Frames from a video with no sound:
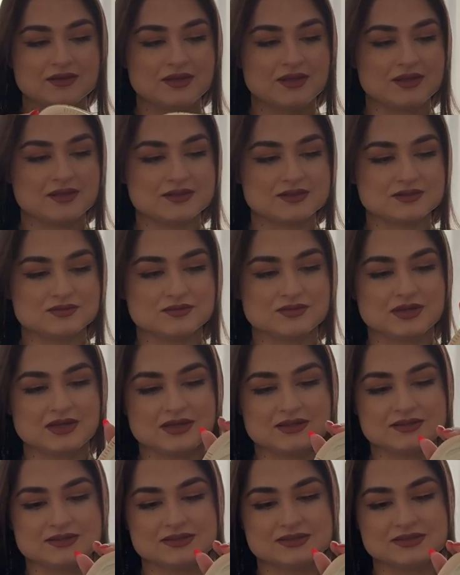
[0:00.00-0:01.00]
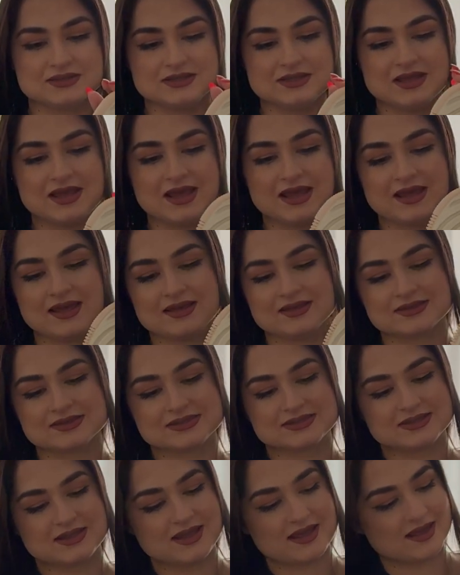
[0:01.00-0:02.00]
as you can see, has
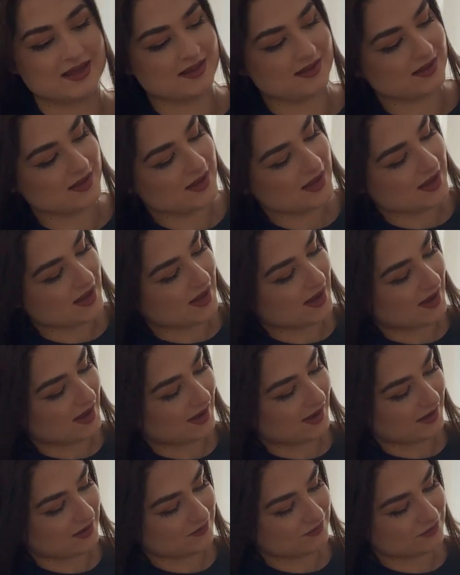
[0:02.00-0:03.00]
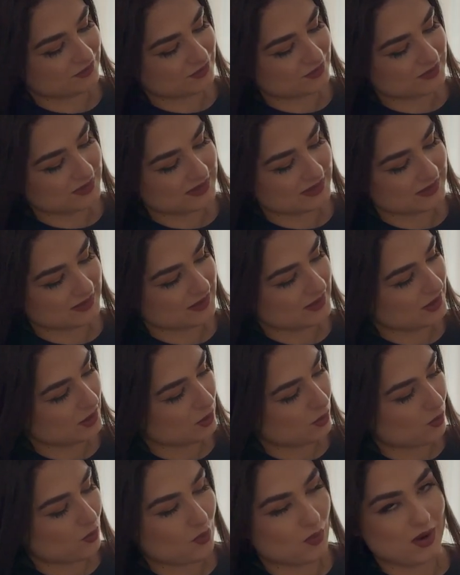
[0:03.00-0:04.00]
a ivory
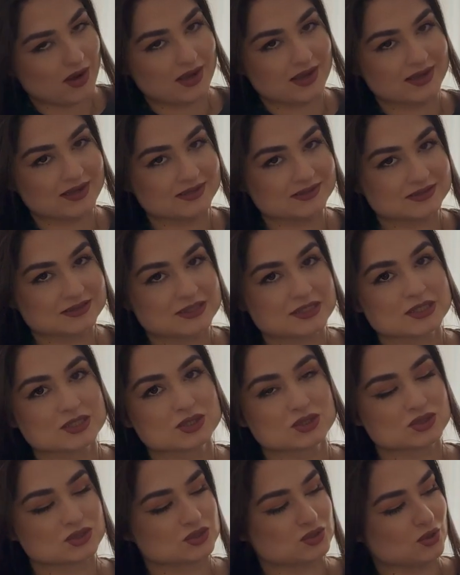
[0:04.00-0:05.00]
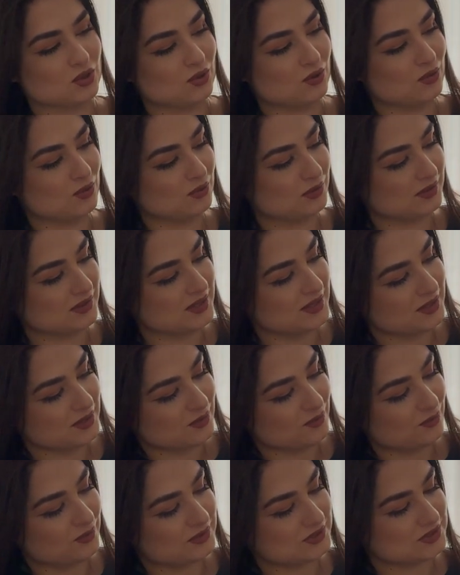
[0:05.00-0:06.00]
white sole,
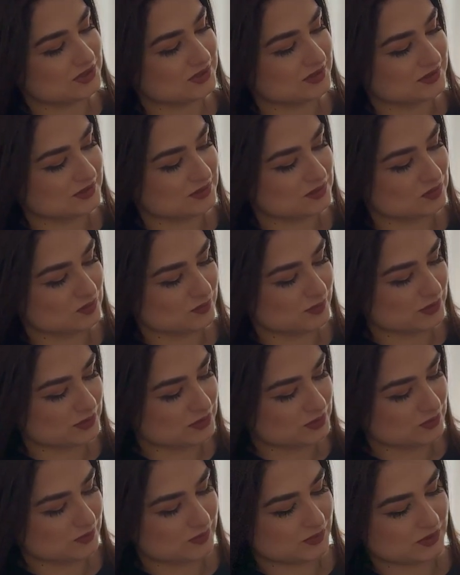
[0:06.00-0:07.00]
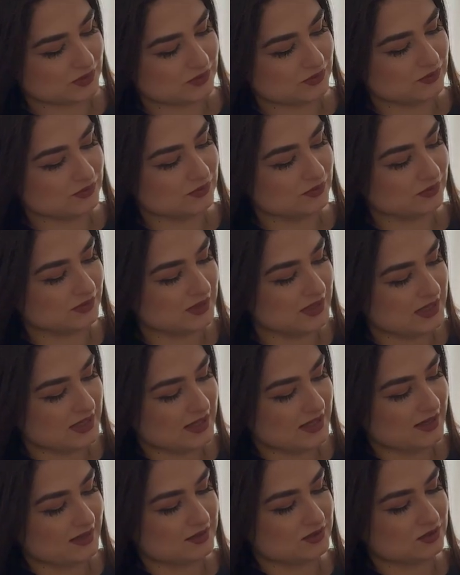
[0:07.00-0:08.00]
which is super cool.
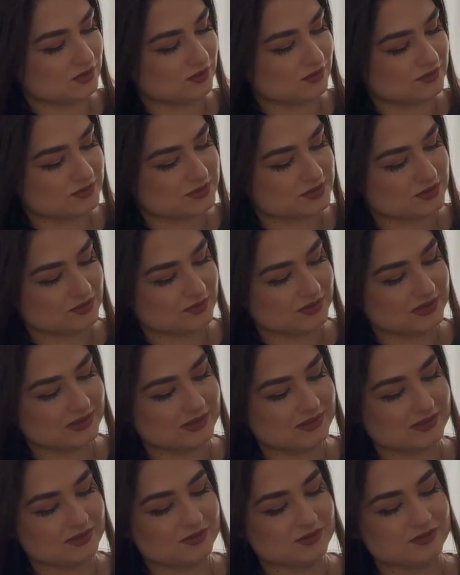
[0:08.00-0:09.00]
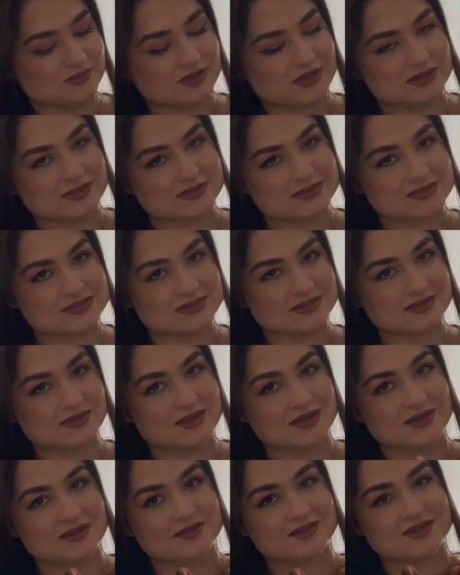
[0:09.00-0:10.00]
And also here you can see
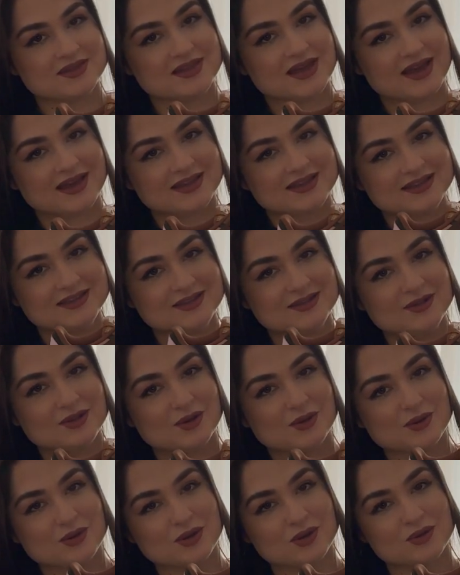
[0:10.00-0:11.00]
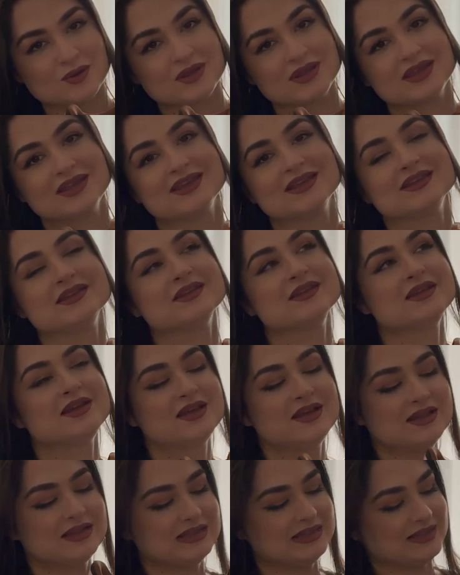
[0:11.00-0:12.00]
the Nike logo in
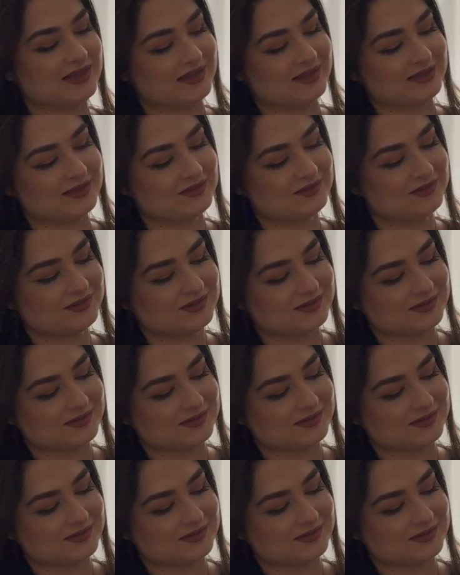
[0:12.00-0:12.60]
like